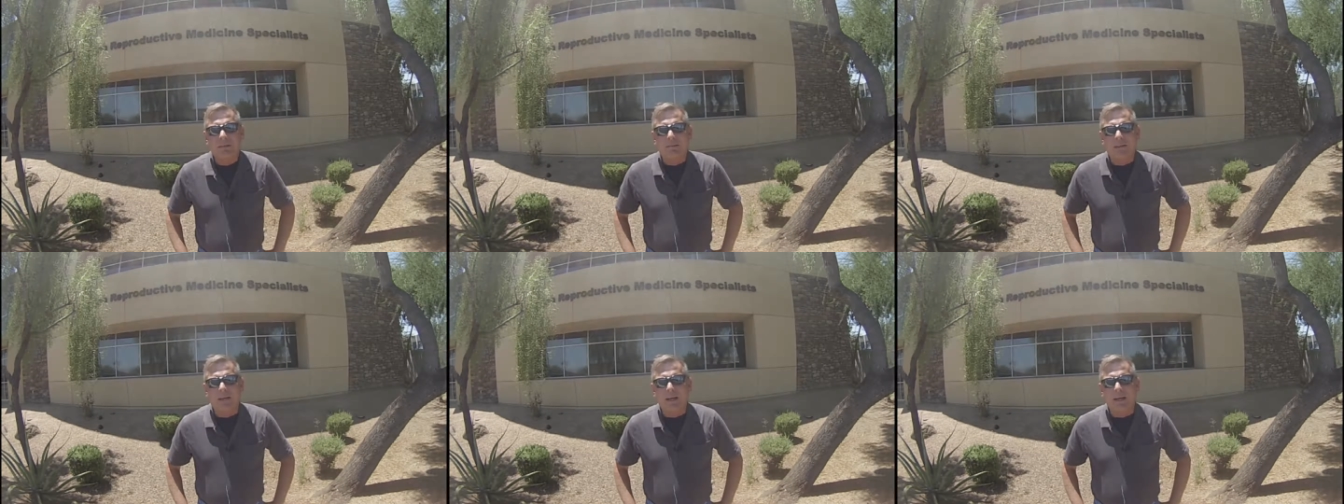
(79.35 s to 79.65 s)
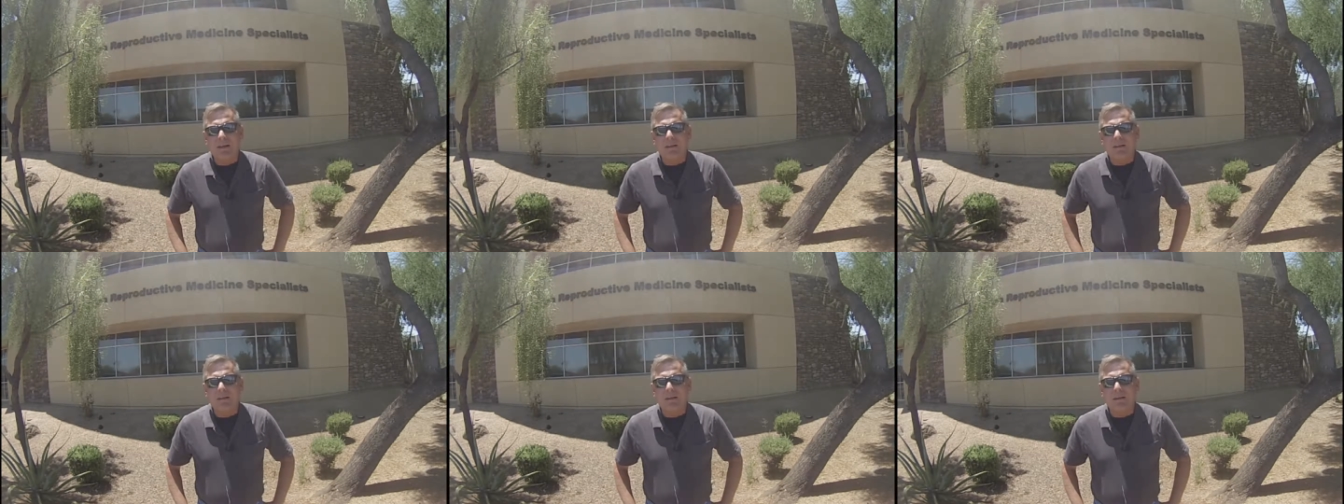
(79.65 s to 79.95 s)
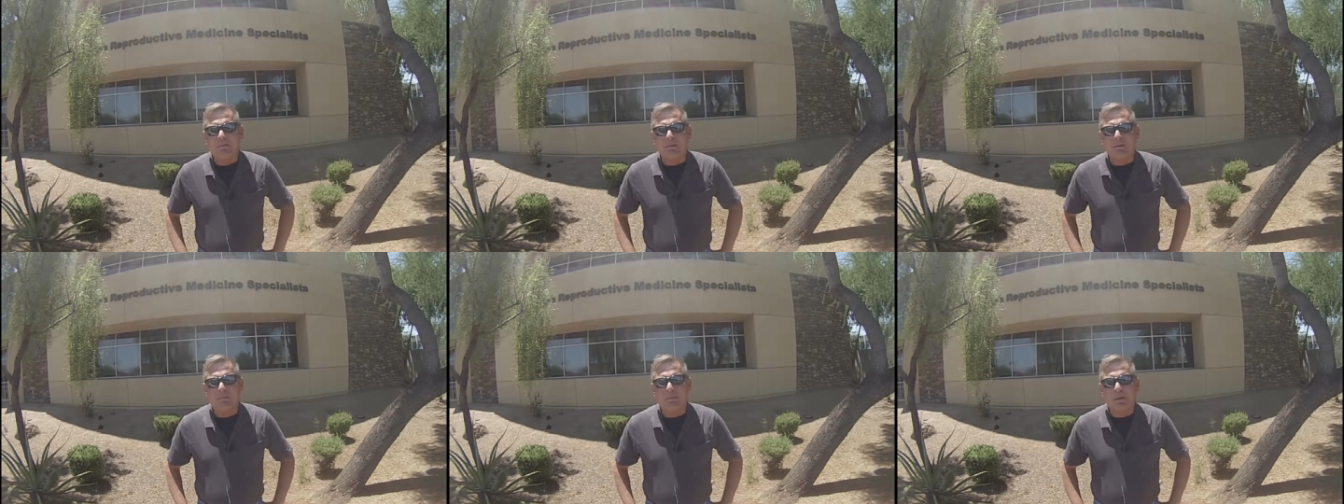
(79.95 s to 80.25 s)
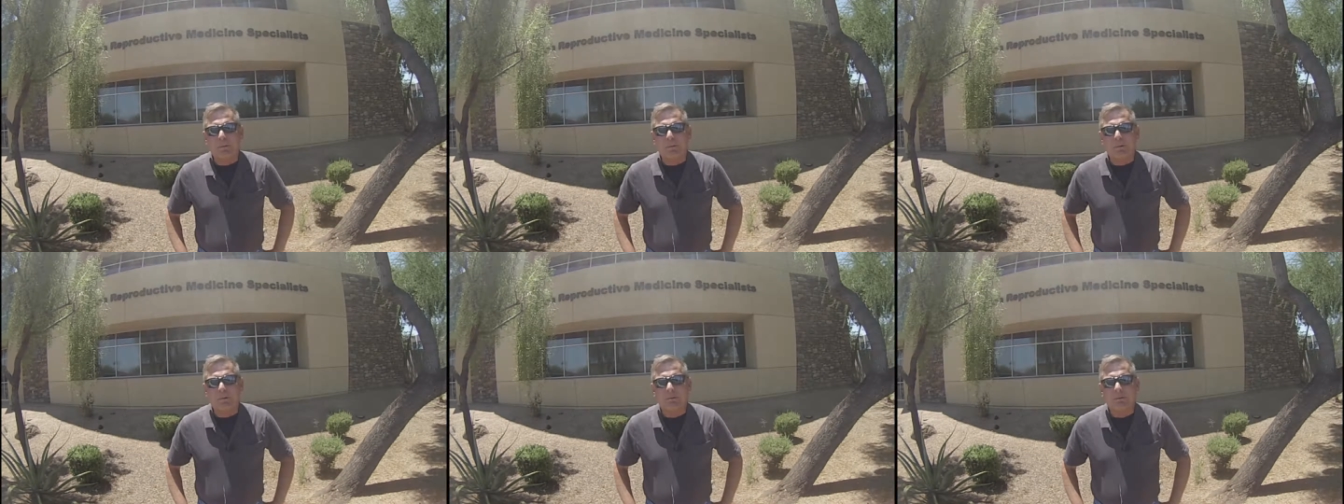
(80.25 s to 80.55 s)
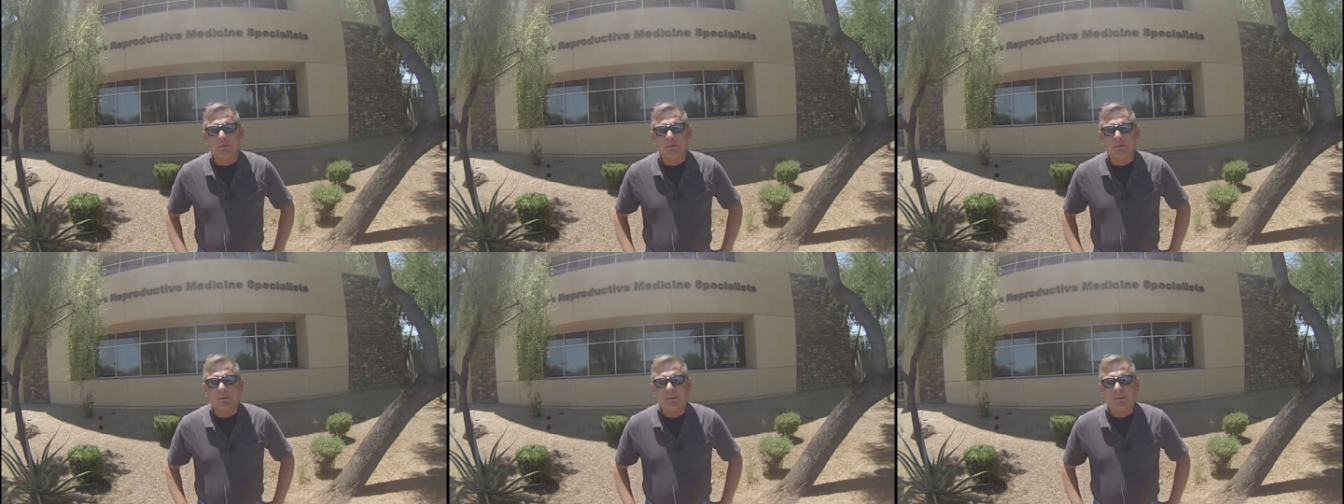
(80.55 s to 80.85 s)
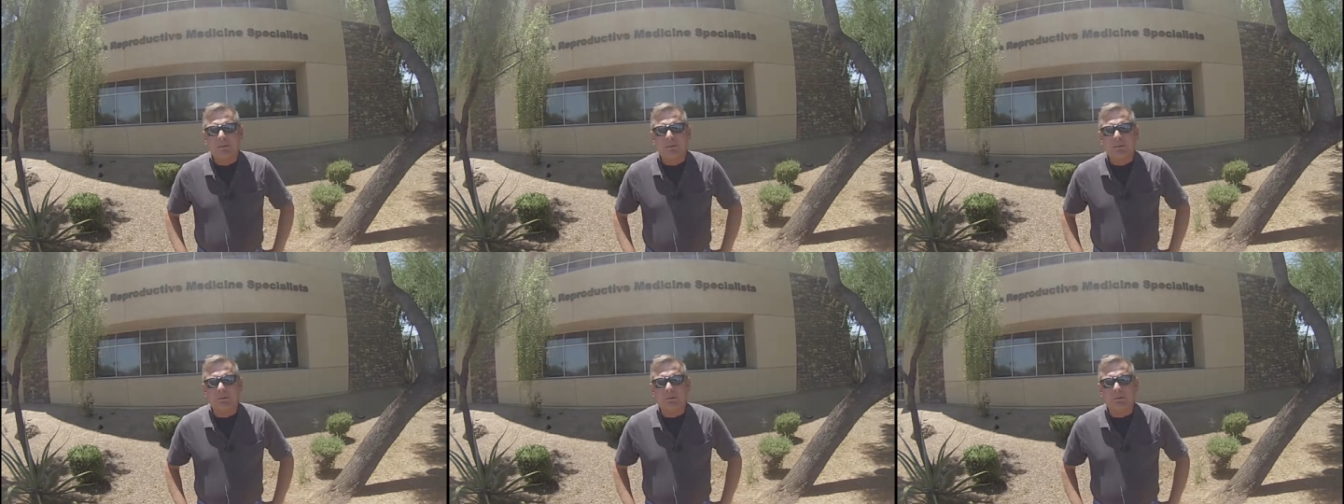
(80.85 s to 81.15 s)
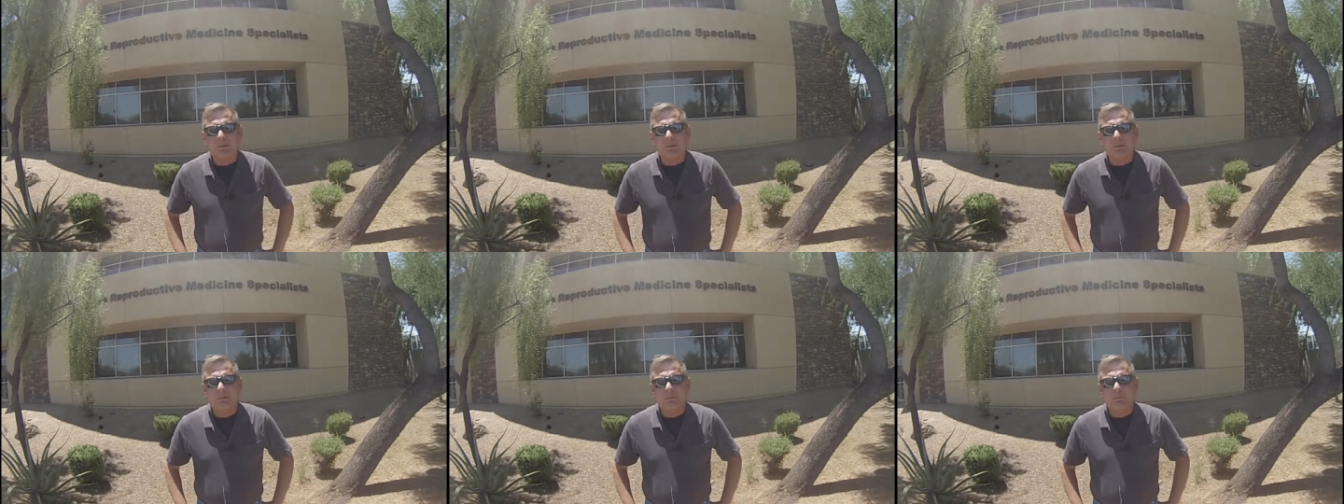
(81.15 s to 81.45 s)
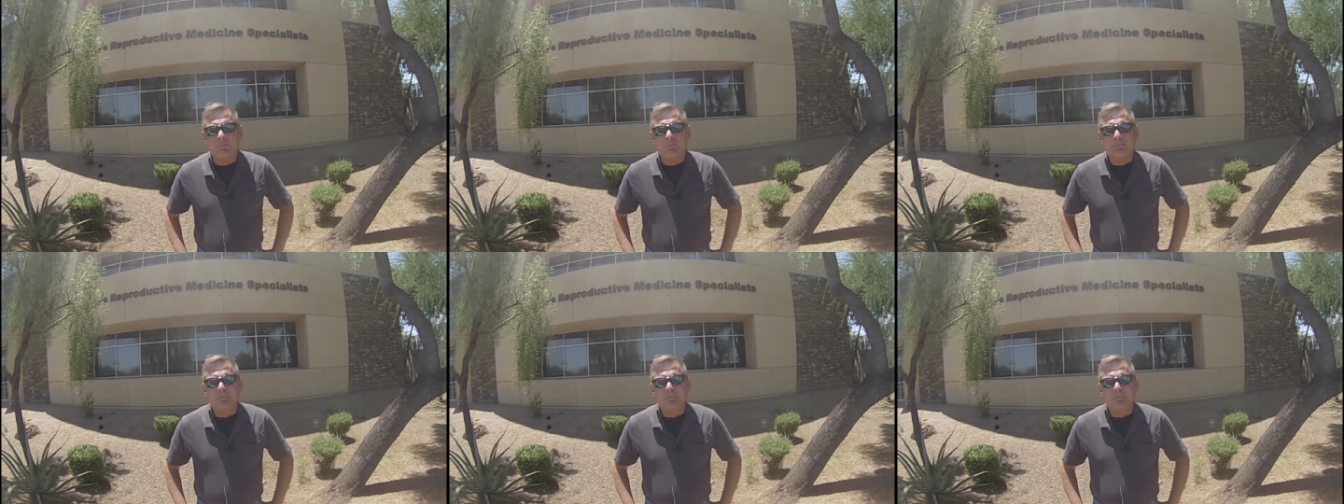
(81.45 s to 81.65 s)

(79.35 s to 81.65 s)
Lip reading: to any of these people who